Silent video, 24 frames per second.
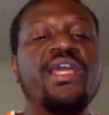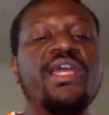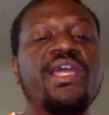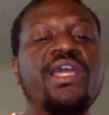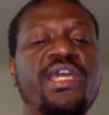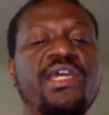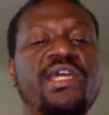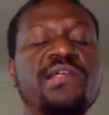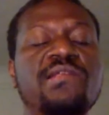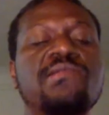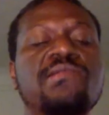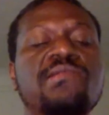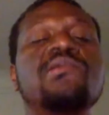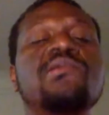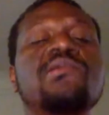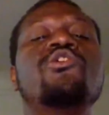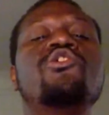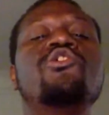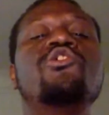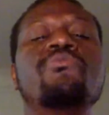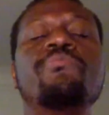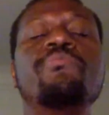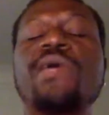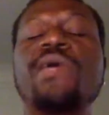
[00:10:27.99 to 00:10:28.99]
It's
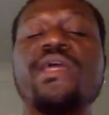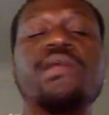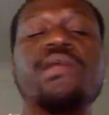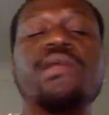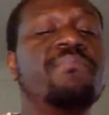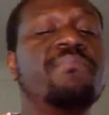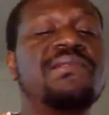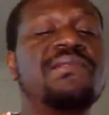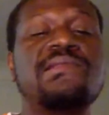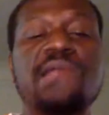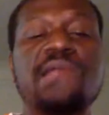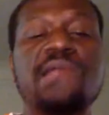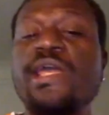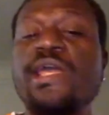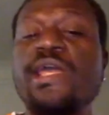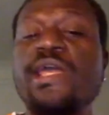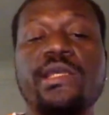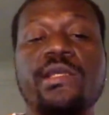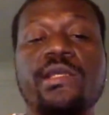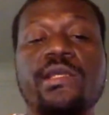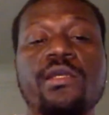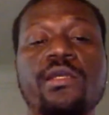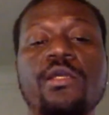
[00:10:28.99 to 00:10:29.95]
you made a mistake.